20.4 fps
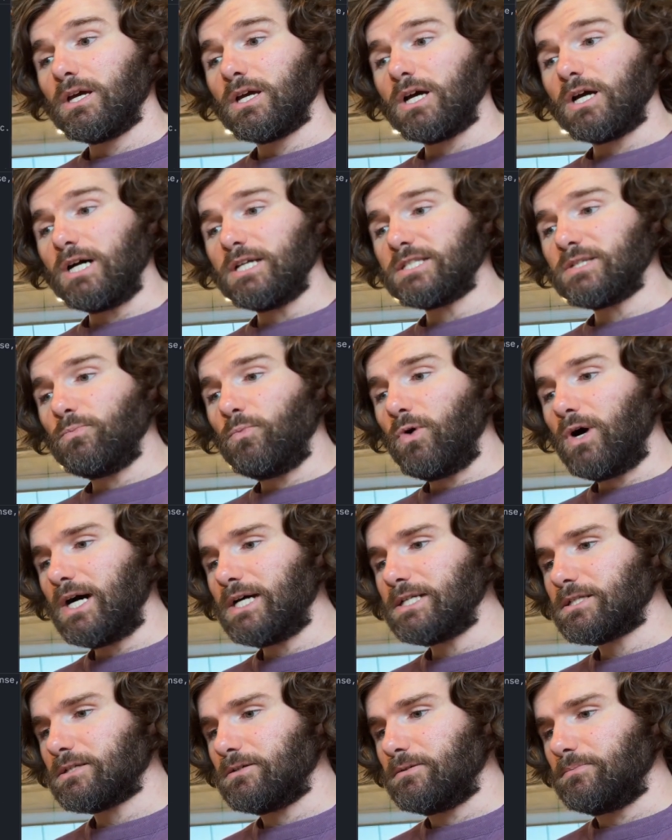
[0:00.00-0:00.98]

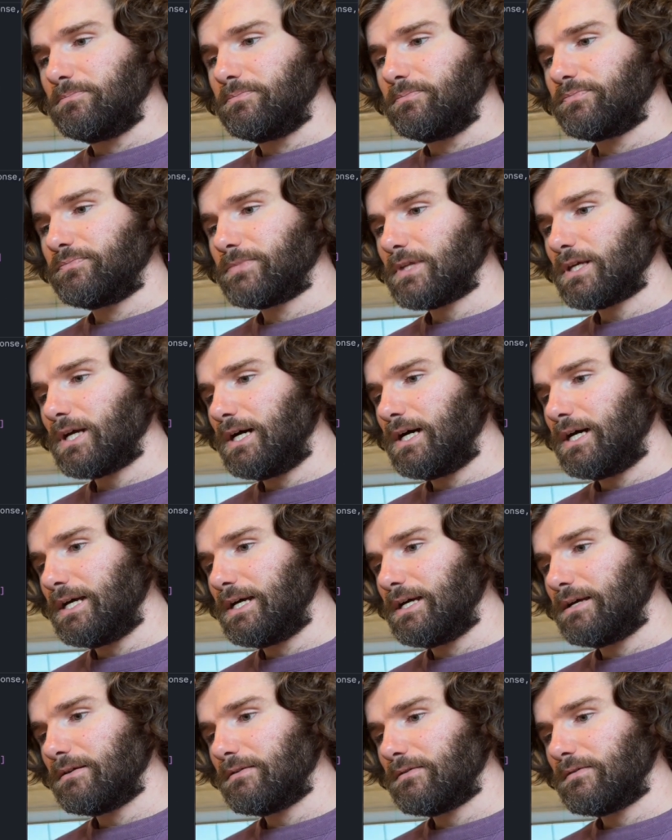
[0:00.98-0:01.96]
CosmWasm.
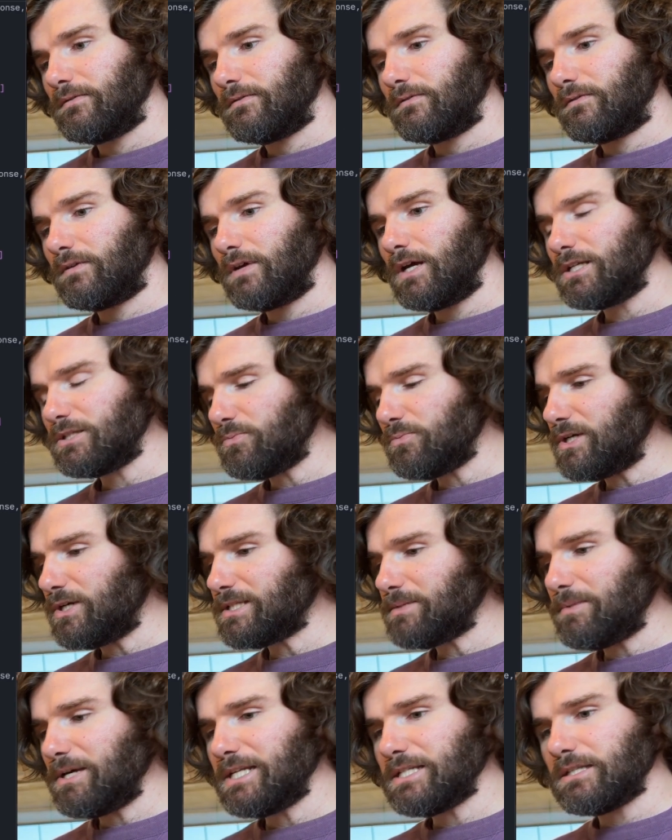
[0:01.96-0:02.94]

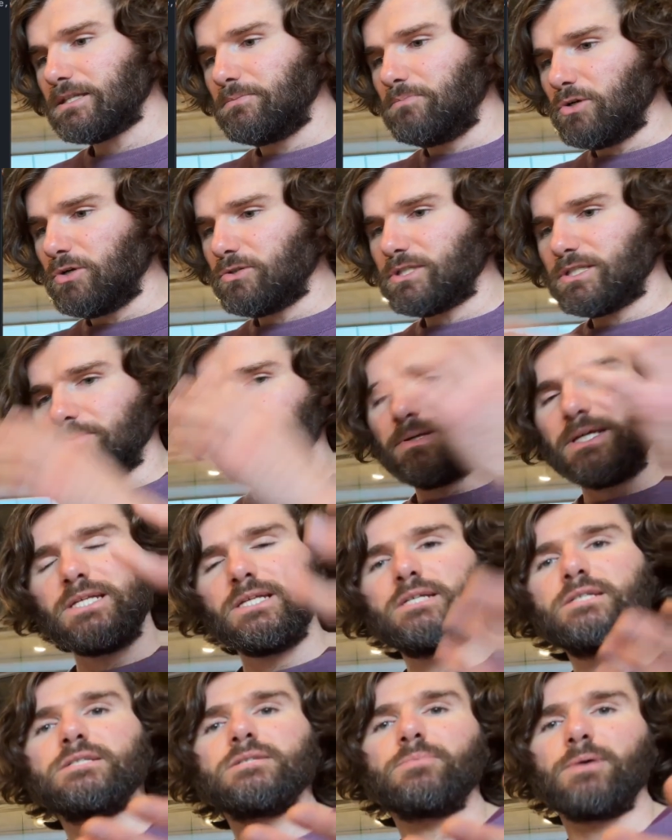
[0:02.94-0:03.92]
CosmWasm has the most
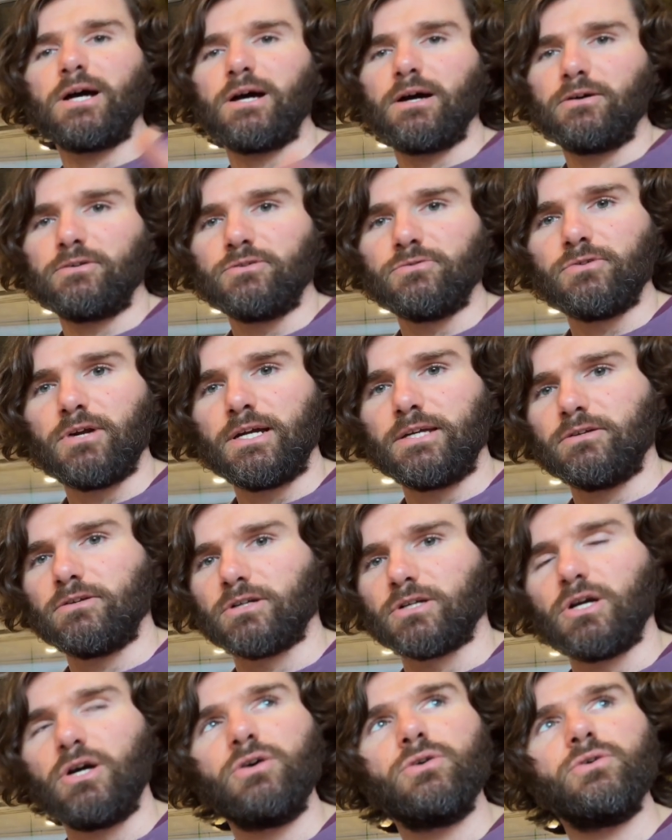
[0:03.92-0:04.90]
opinions about how you write your
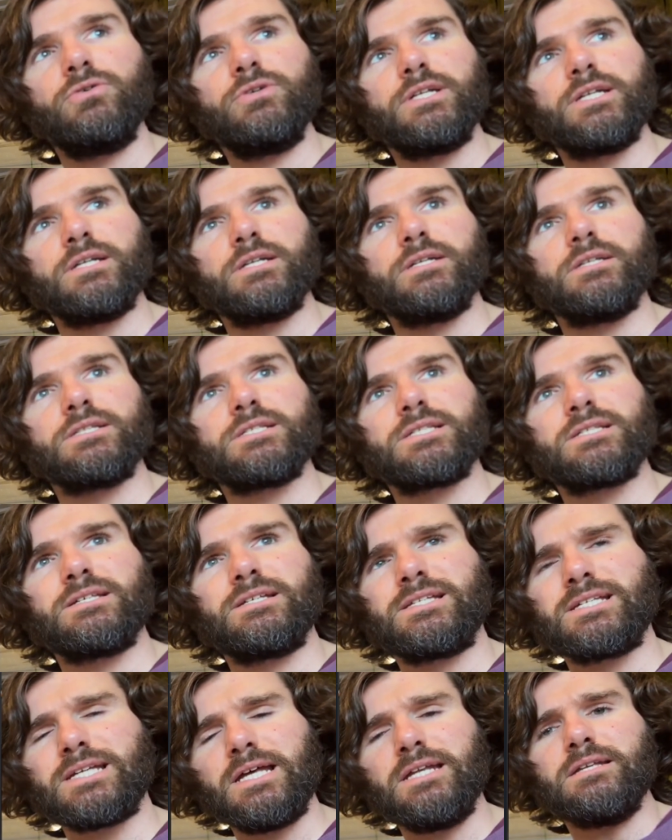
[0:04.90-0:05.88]
code, and
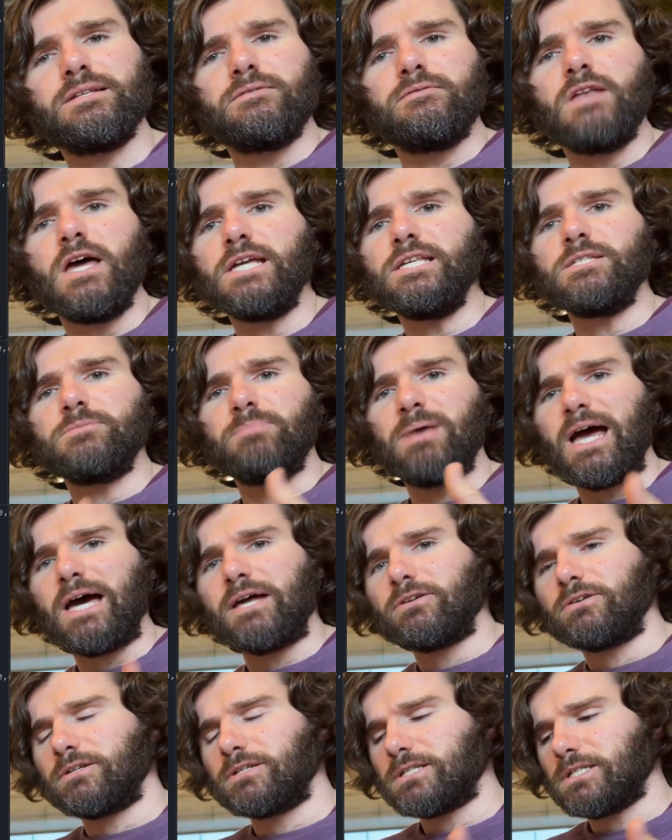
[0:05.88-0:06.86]
it's kind of nice
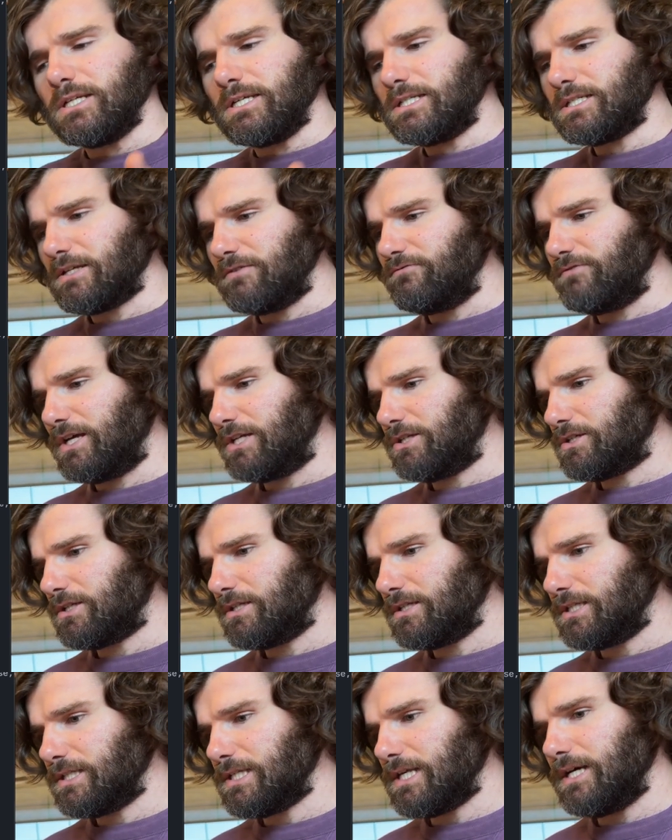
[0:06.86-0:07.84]
patterns, nice
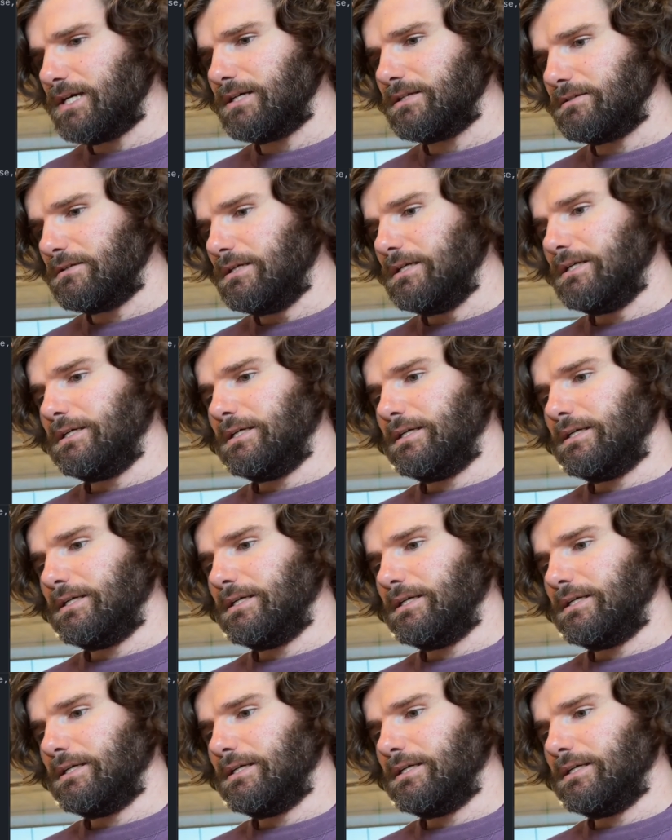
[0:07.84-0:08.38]
conventions that